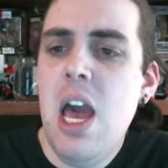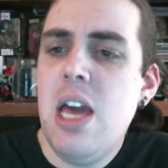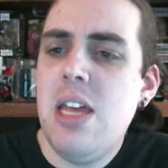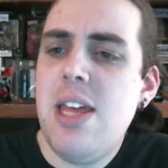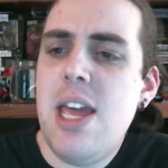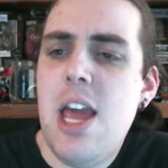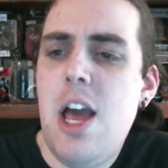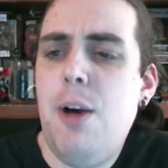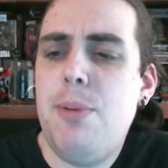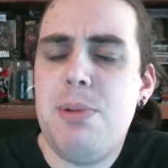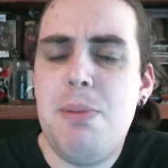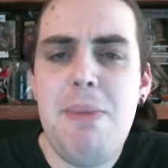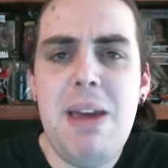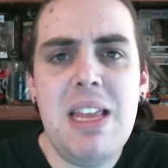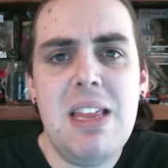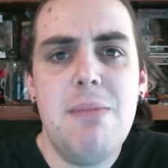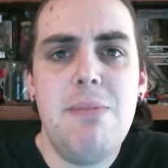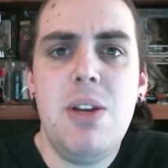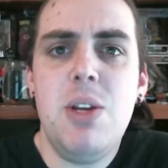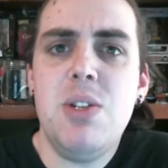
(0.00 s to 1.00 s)
They helped make
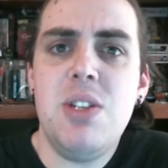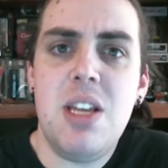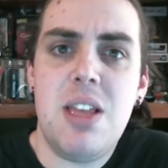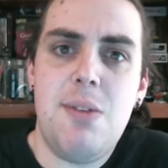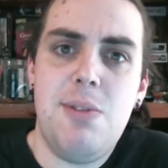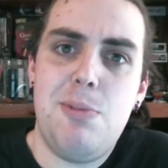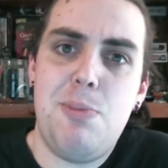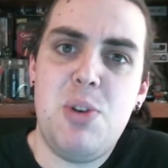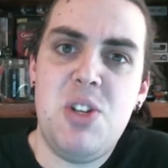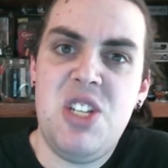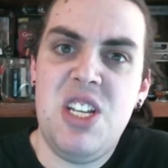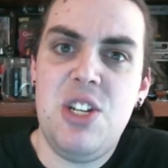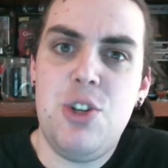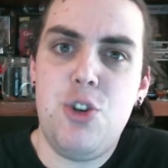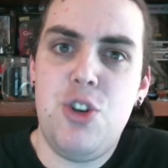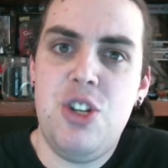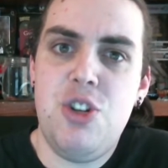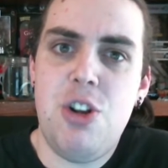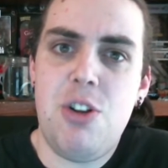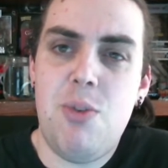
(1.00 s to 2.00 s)
the music that was
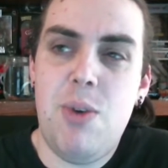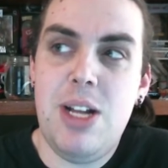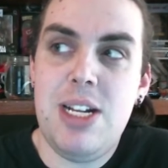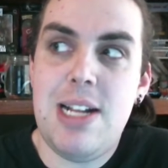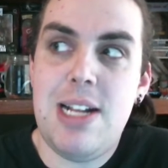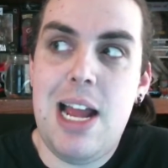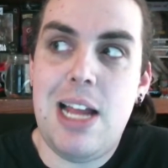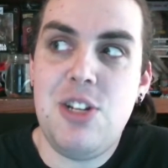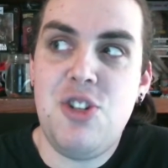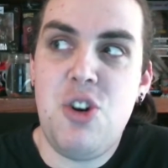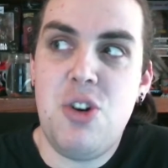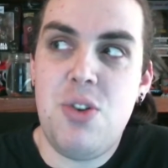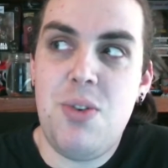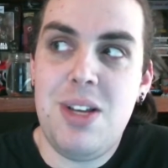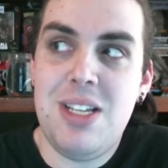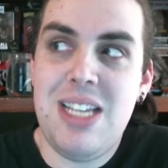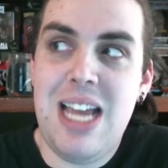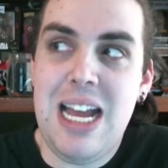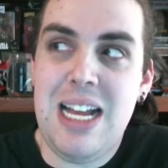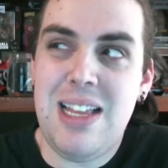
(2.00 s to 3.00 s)
procedurally generated. I don't know
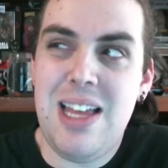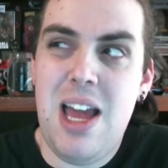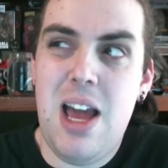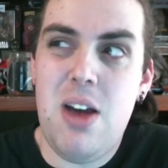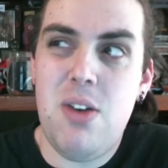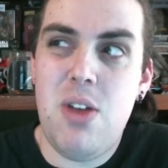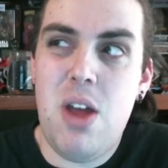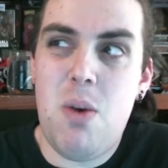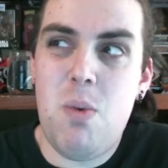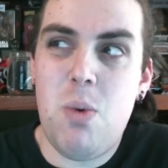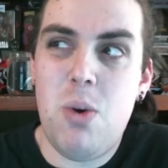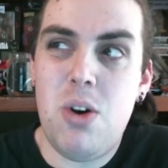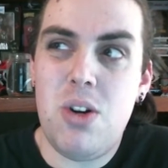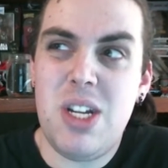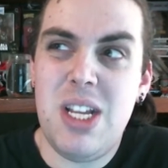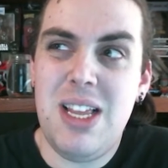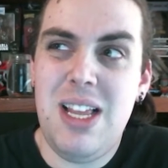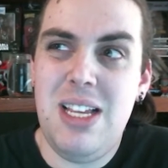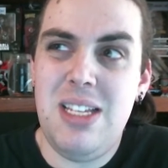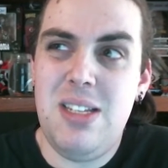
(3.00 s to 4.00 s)
exactly how that
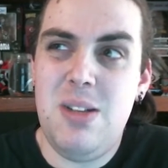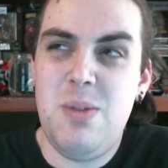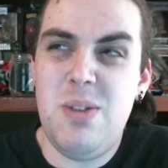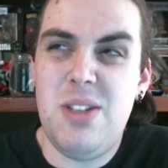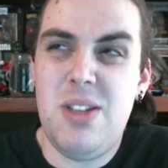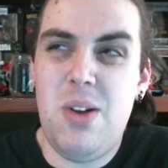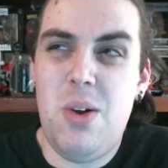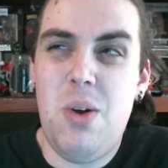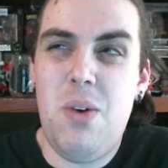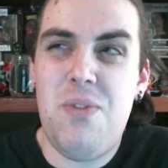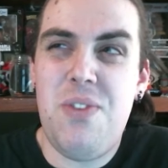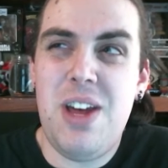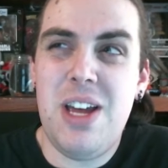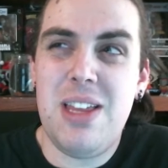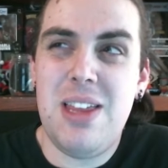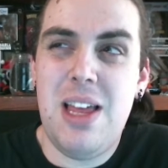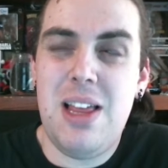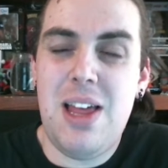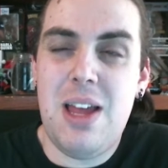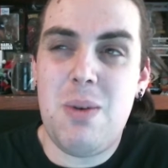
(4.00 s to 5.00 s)
worked, unless it was the whole fact
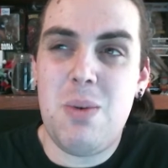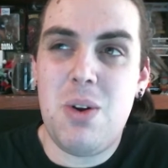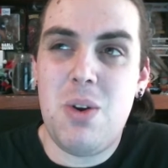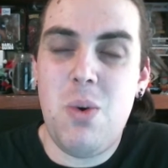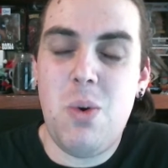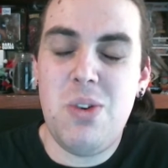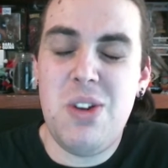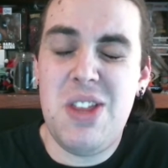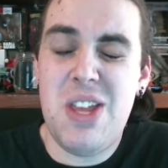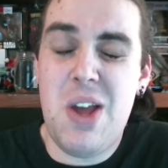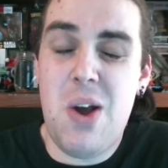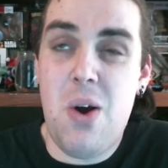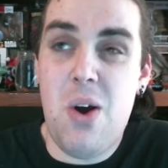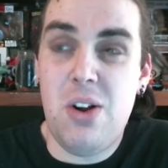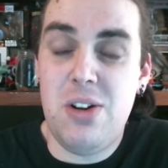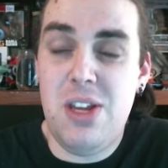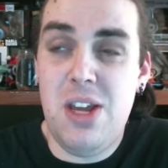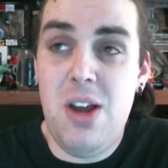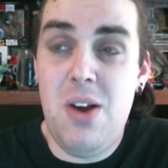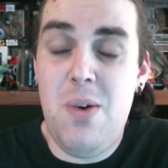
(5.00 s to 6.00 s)
they like recorded the
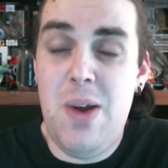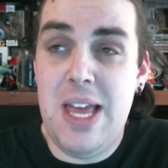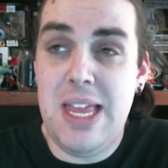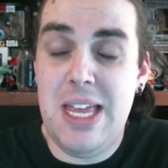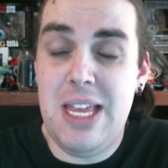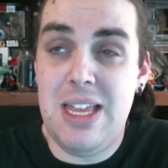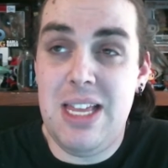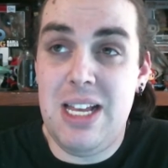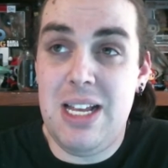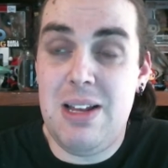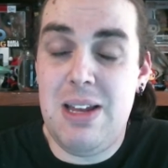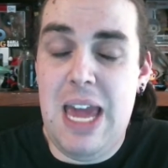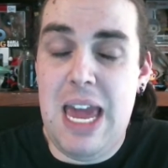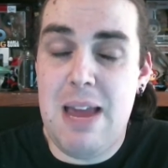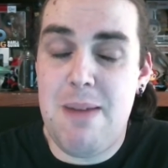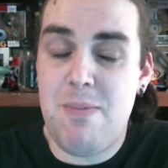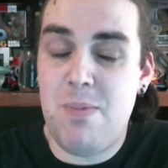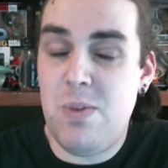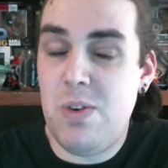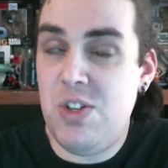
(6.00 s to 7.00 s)
audio and then the
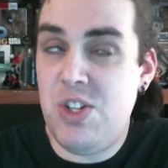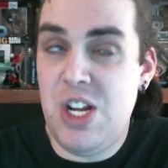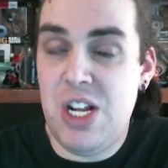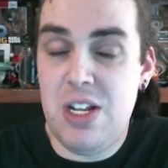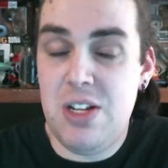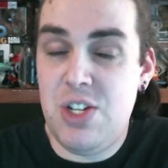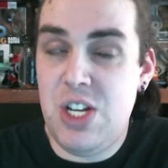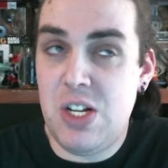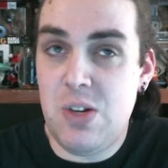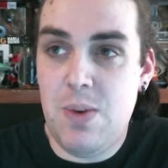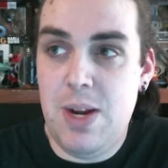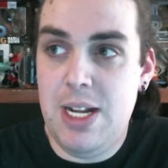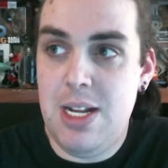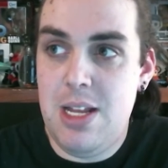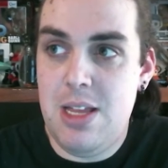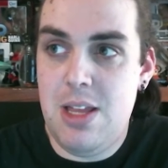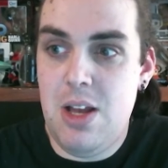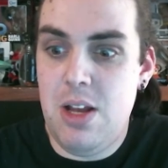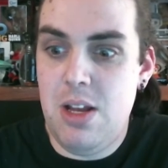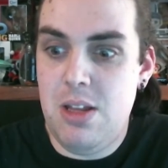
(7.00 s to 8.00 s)
game
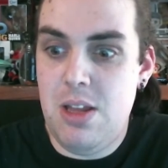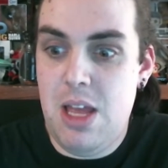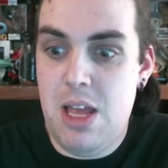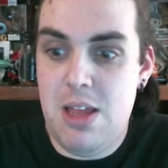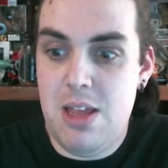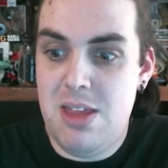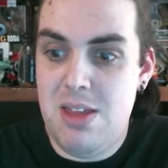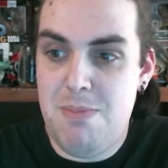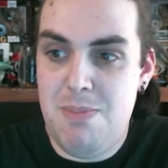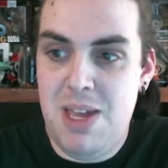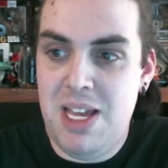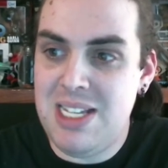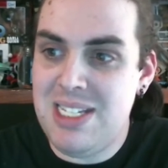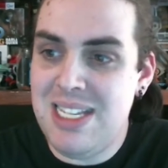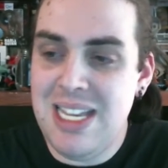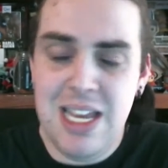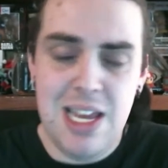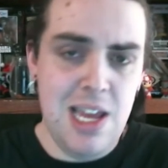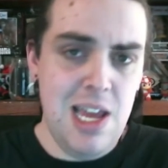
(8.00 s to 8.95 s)
generated the, the mix.